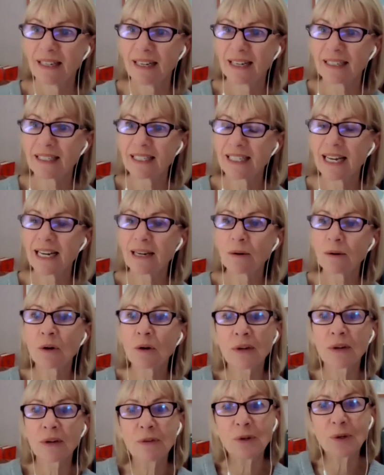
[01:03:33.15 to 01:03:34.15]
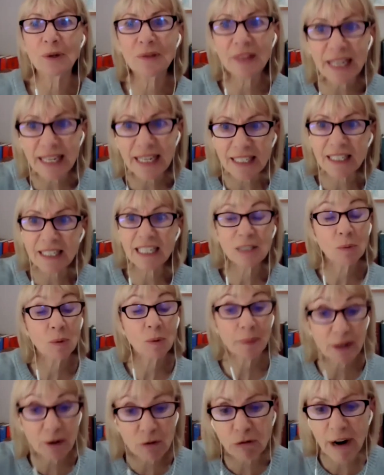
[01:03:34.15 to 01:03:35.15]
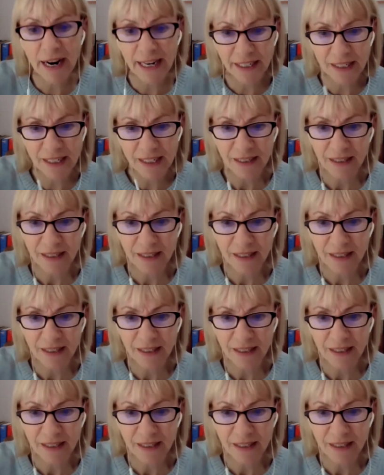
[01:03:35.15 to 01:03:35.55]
and saying look if you do this this would be great